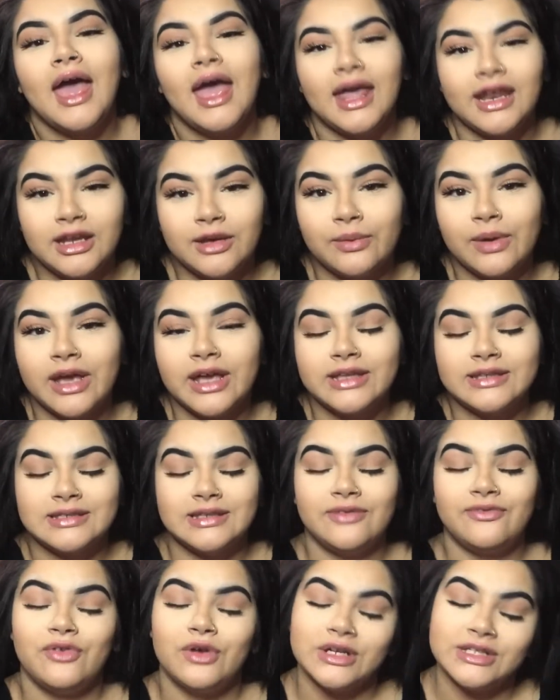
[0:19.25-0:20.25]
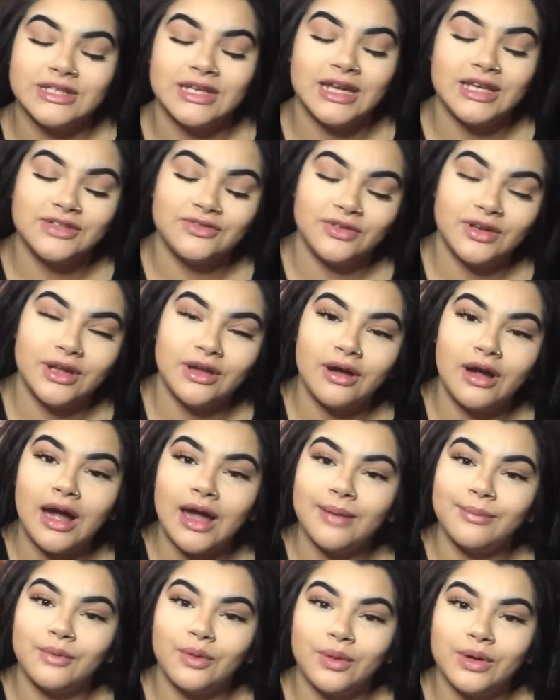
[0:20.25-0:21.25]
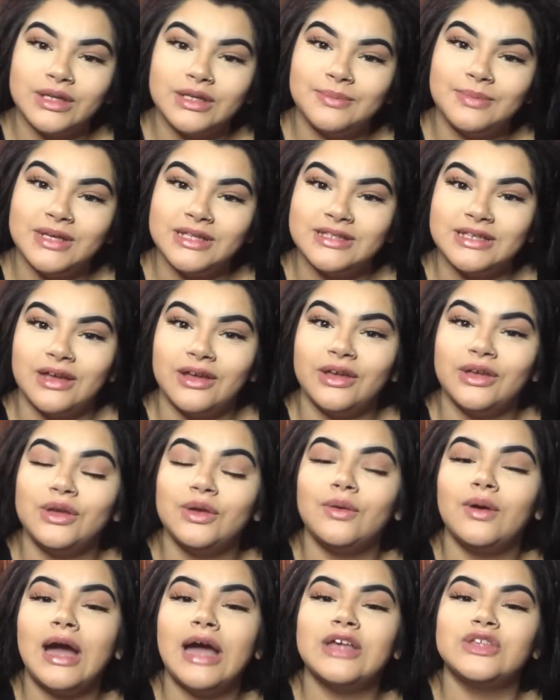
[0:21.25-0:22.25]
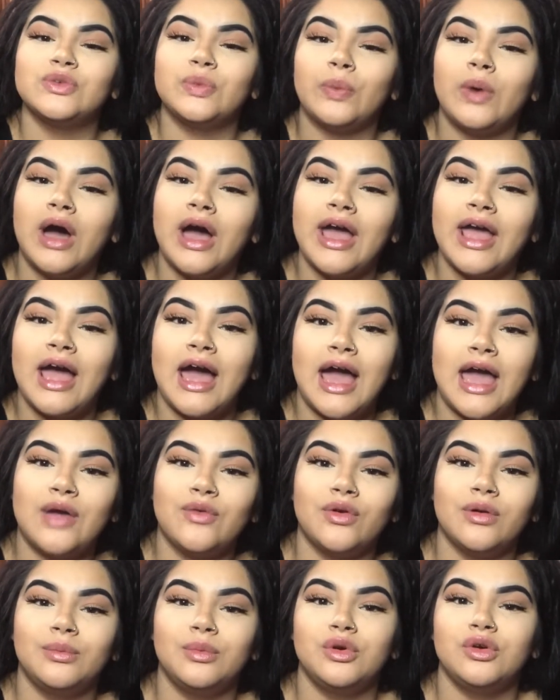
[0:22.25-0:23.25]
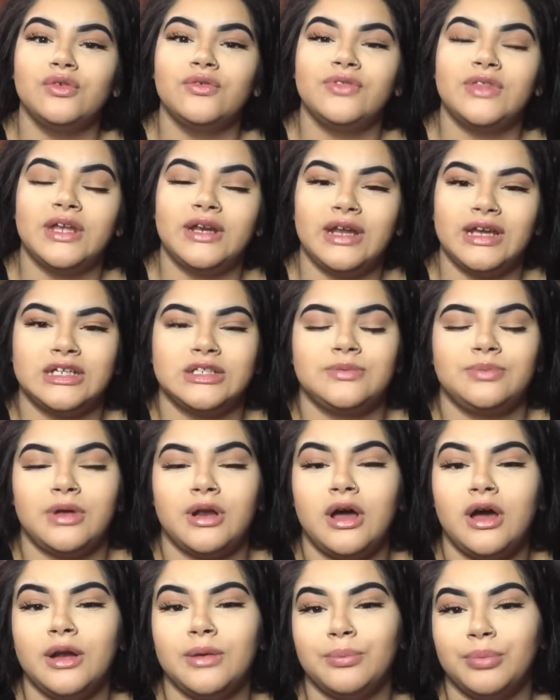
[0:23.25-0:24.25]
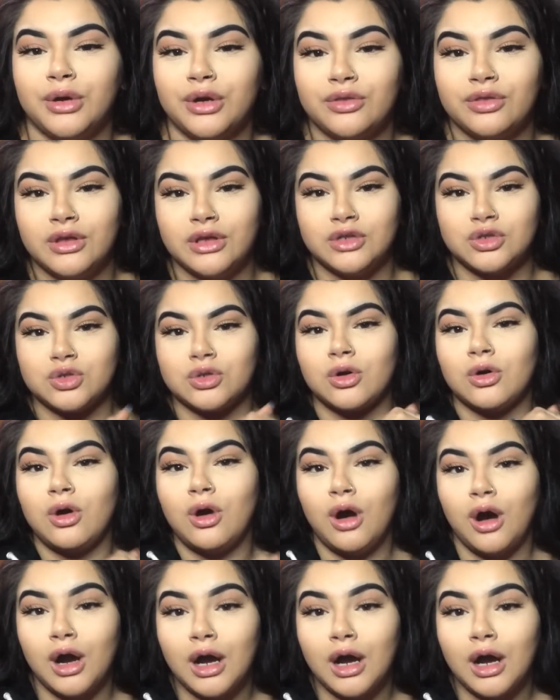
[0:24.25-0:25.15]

Anyway, for today's video, I'm going to be telling you guys why I removed the Nexplanon birth control